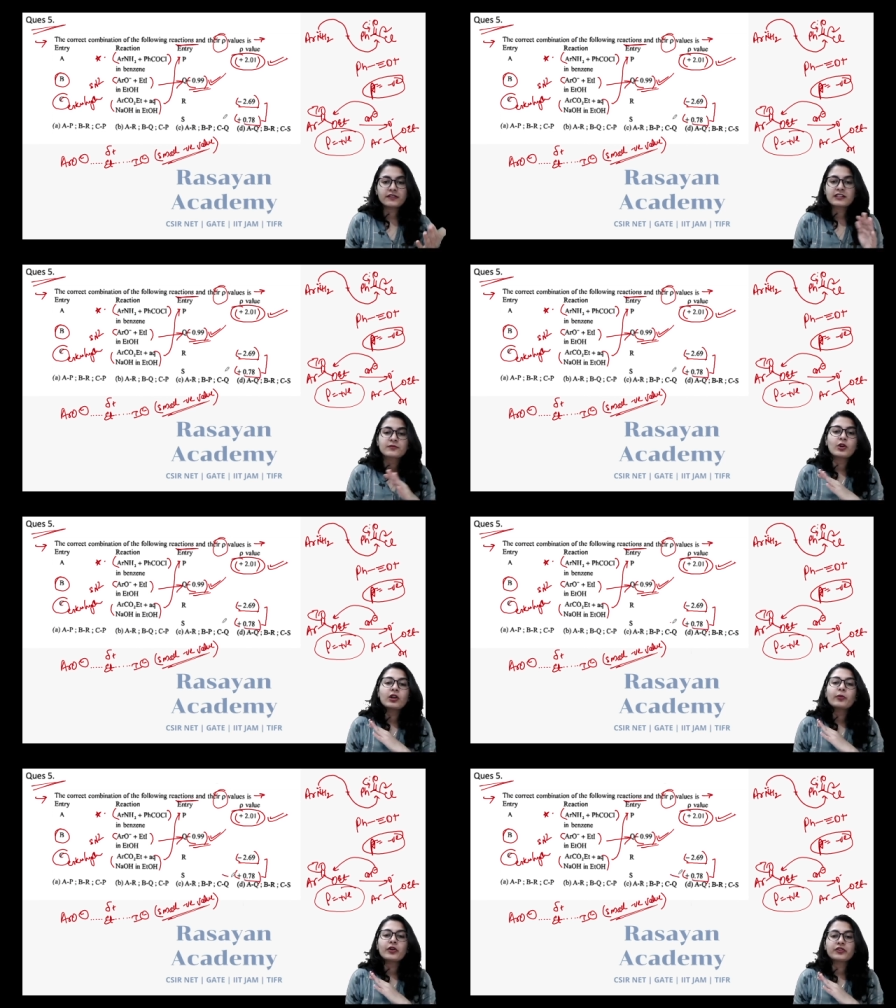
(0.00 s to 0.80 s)
and
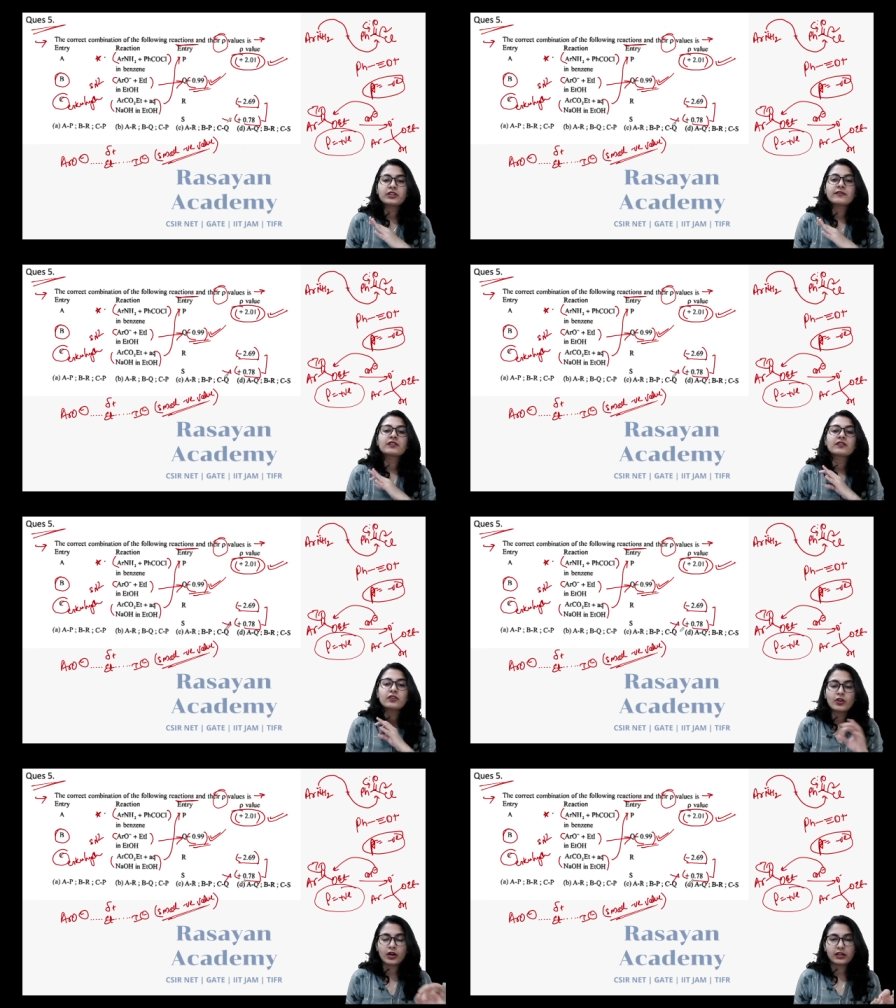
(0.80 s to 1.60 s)
small positive is
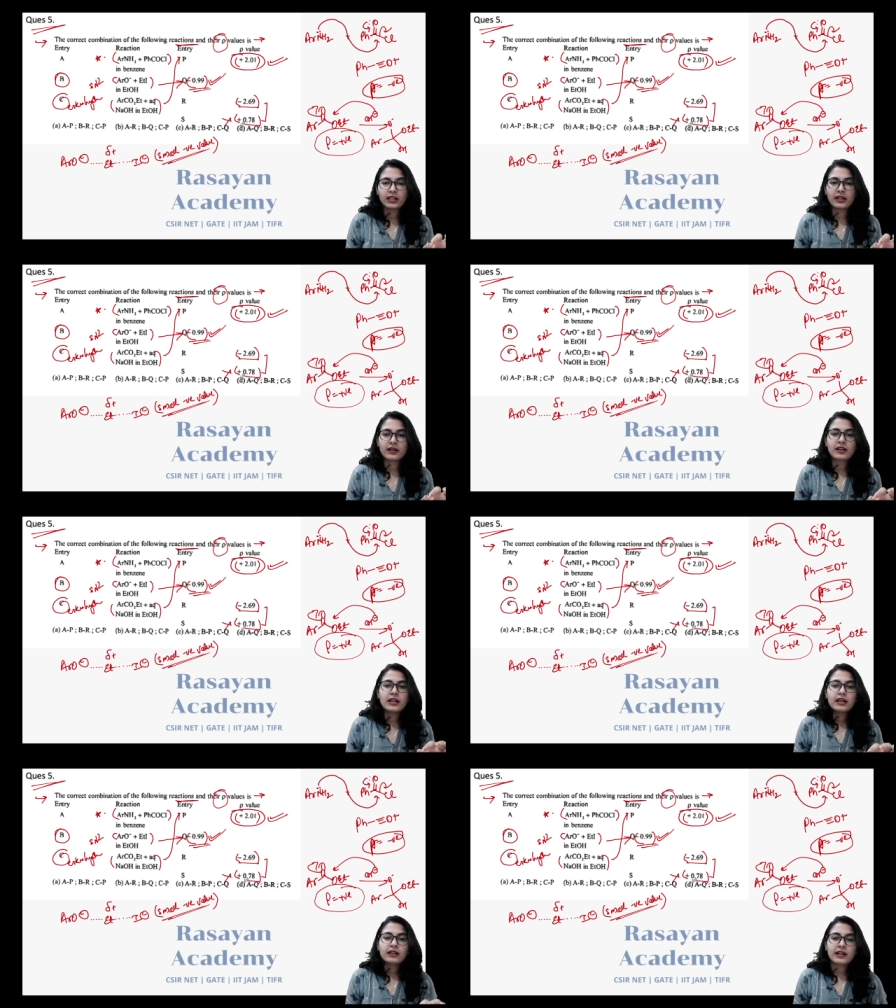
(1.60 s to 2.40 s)
not there,
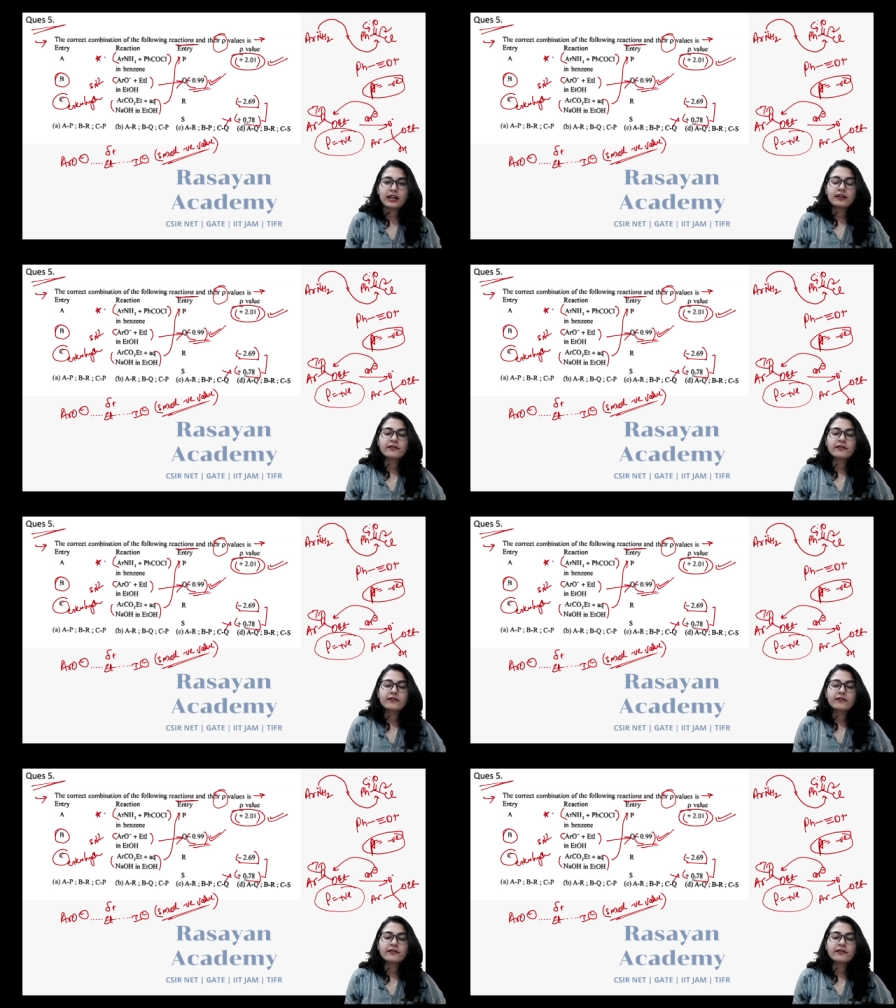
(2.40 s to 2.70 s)
right?